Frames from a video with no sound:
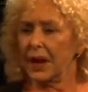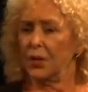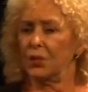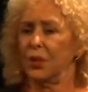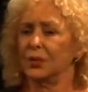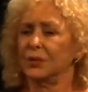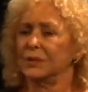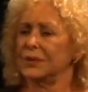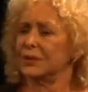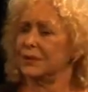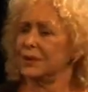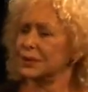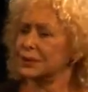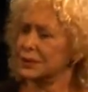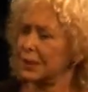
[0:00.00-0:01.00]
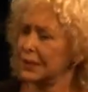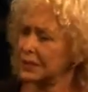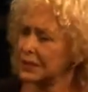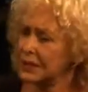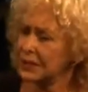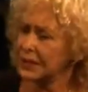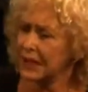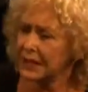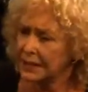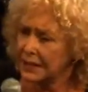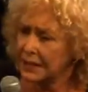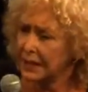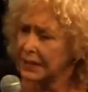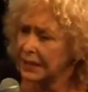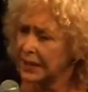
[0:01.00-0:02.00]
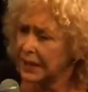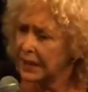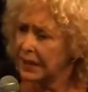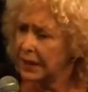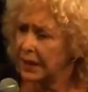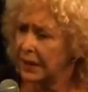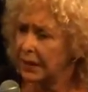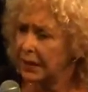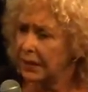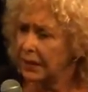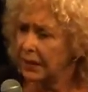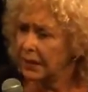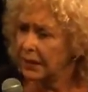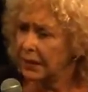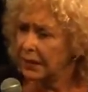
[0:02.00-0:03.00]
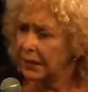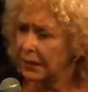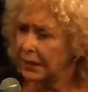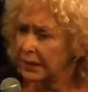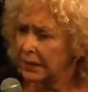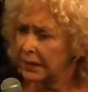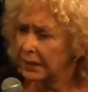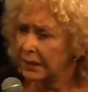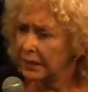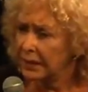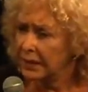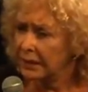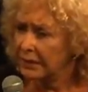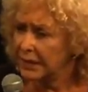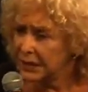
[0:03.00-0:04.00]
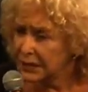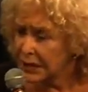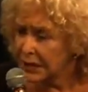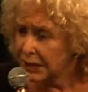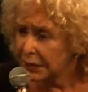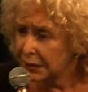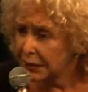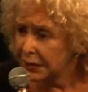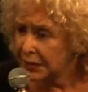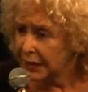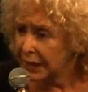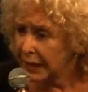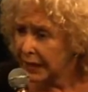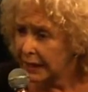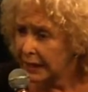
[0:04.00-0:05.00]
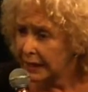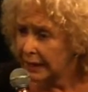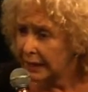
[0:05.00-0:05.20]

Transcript: What was the first question? Was anybody hurt? physically hurt? In, when physically you, hurt? Hmm.